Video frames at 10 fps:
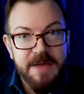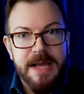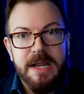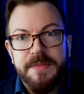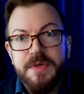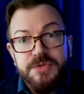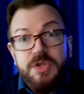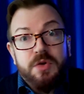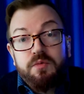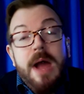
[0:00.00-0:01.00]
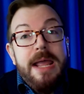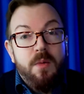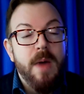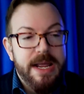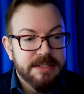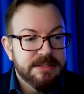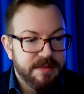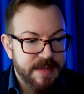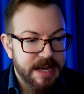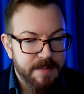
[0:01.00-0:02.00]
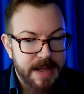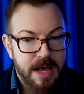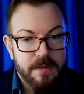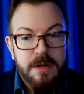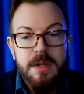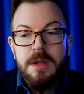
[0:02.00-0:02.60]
about it, but those are the right ways to think about